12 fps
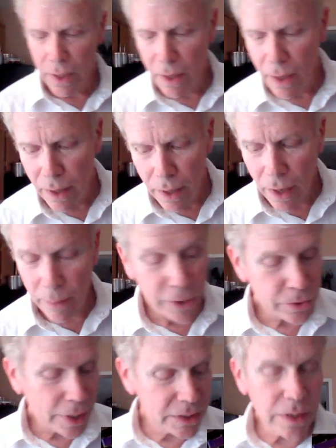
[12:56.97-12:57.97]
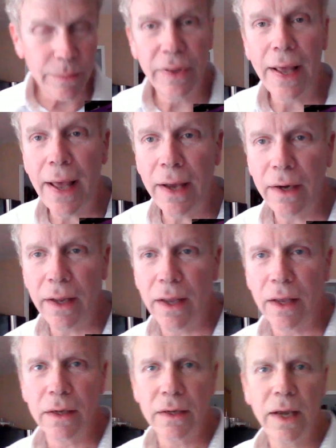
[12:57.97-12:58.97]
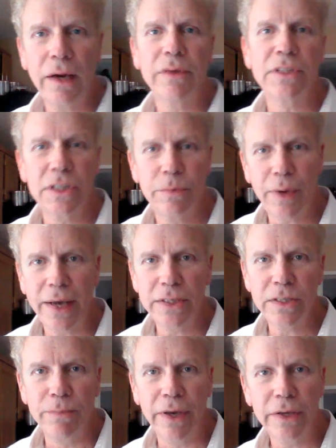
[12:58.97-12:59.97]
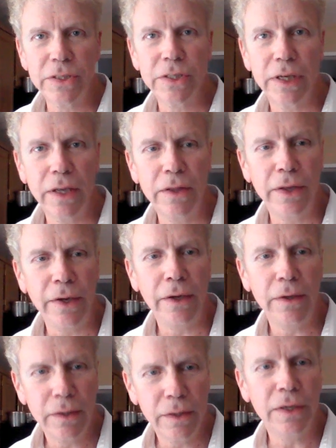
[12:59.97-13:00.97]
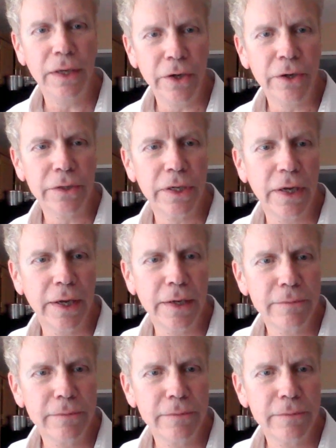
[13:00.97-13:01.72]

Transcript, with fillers: I'm going to try some of that, uh, kind of a spice mix in the, the dinner tonight.